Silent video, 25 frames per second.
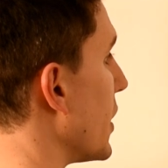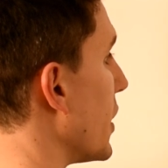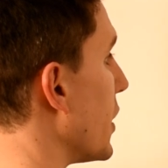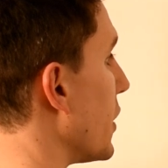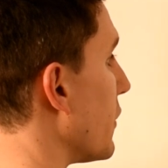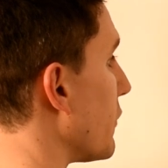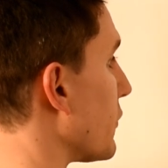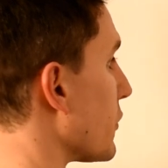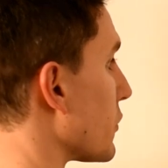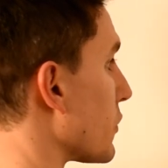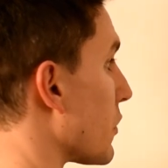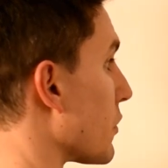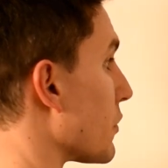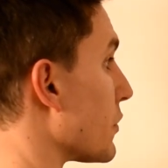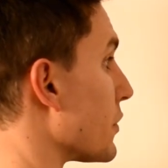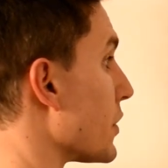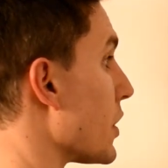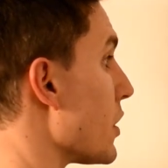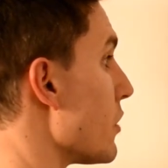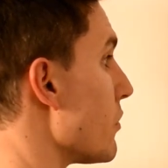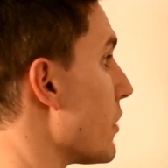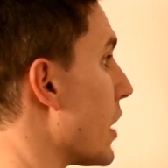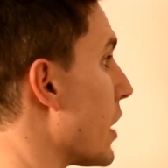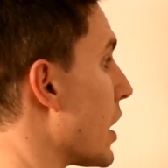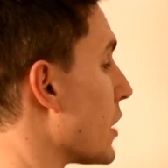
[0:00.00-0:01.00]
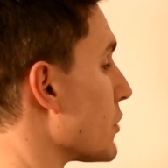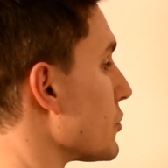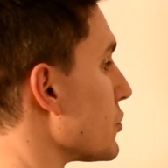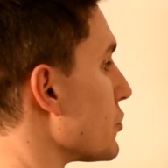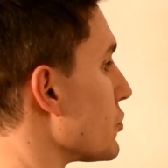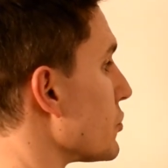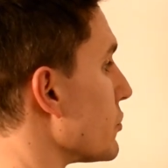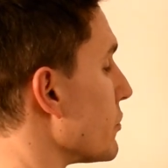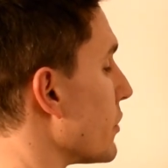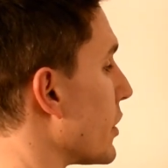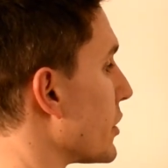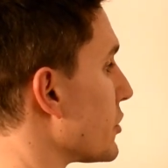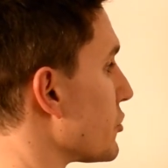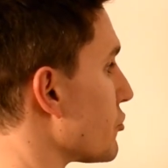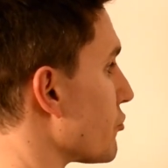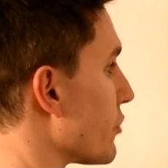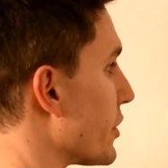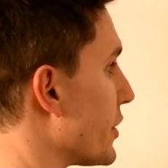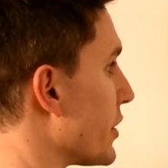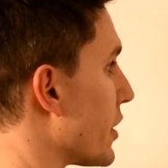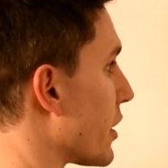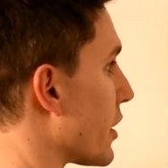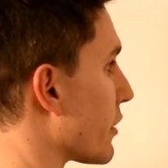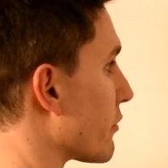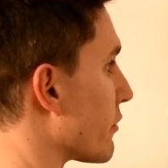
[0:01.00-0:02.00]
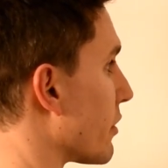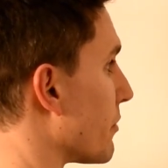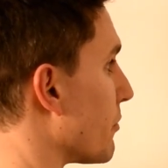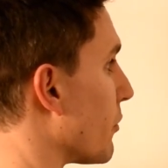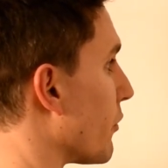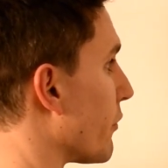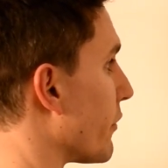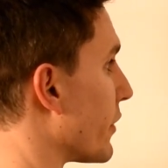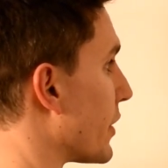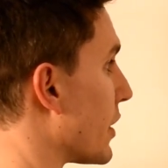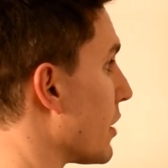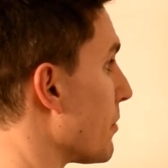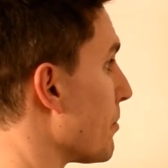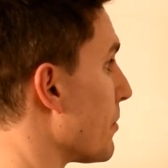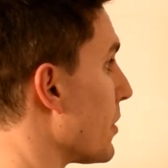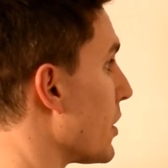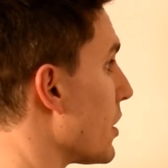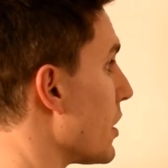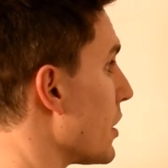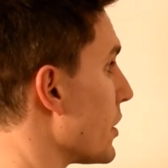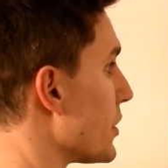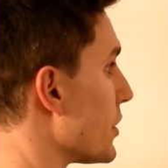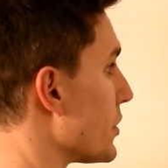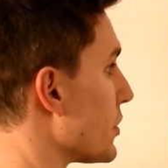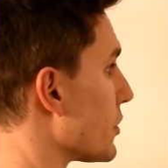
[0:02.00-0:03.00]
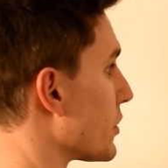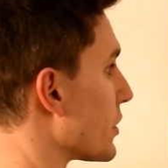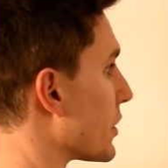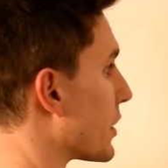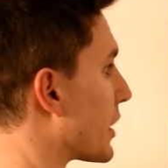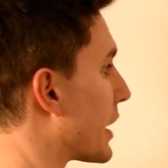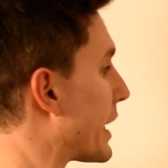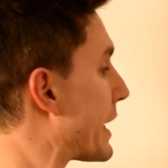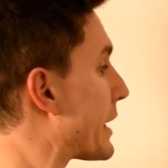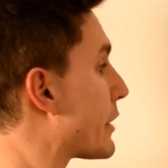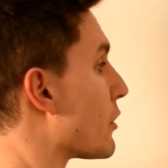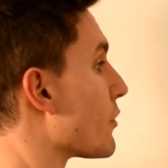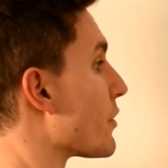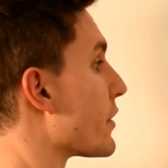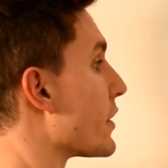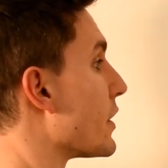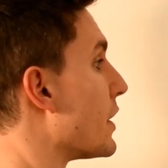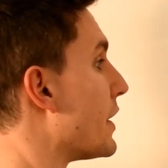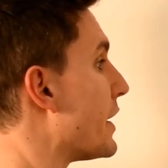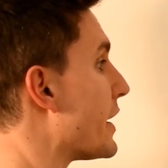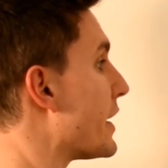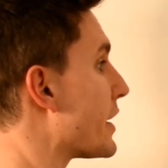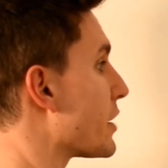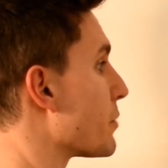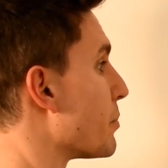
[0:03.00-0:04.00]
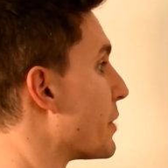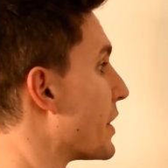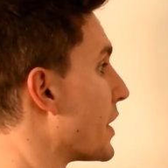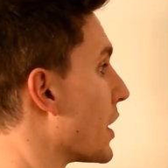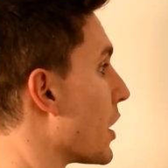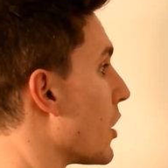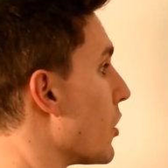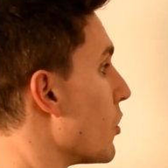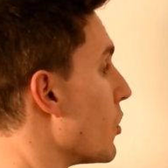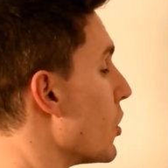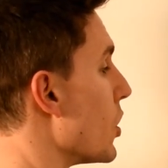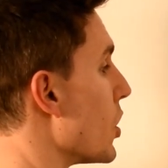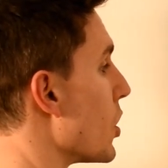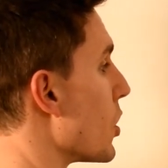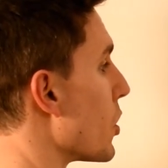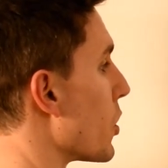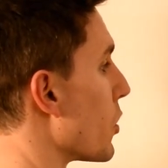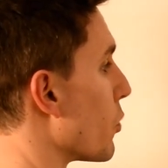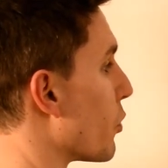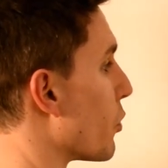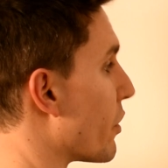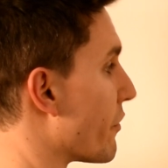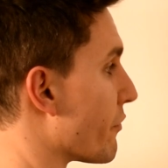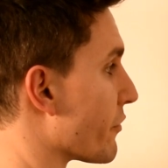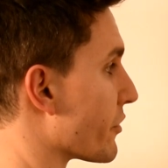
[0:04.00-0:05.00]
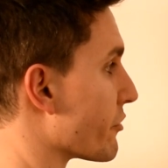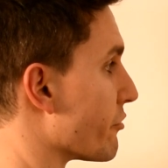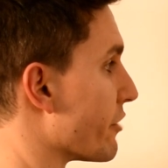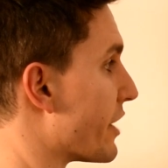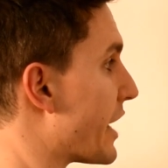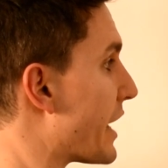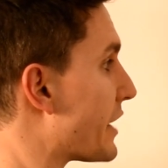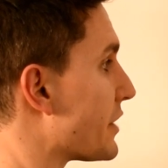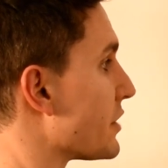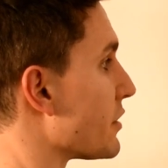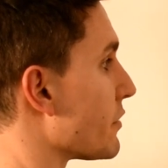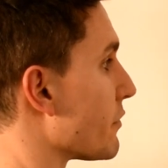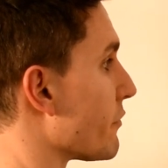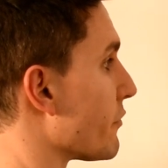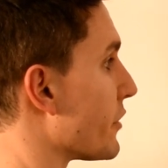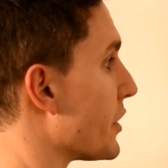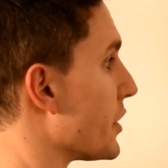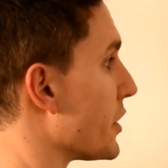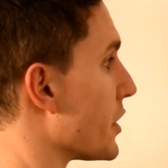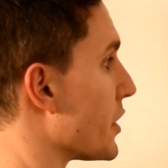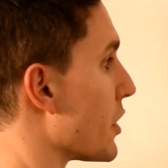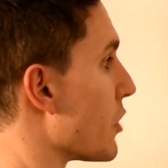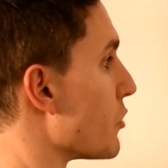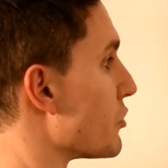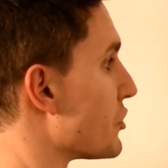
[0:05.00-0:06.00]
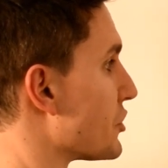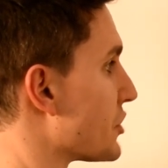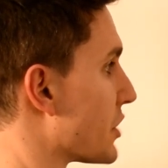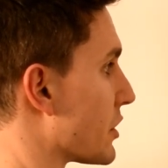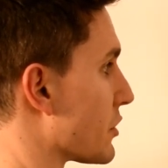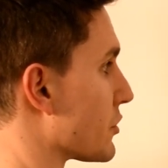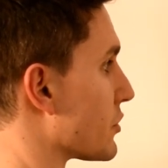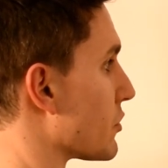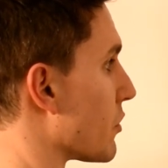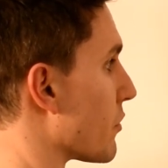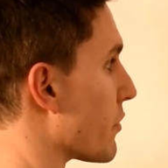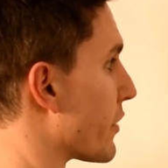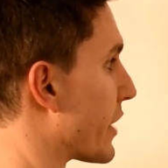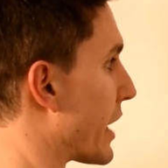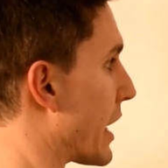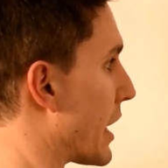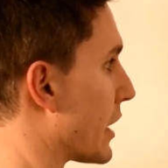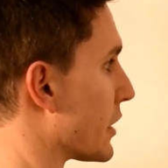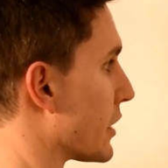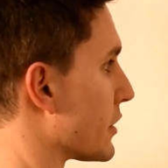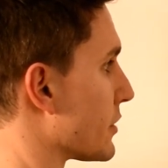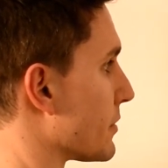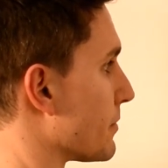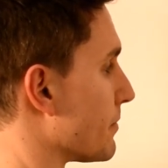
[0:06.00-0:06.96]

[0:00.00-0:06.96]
If you don't know how to do a tree diagram of a number, you can click on the link below. We've created a video just on that.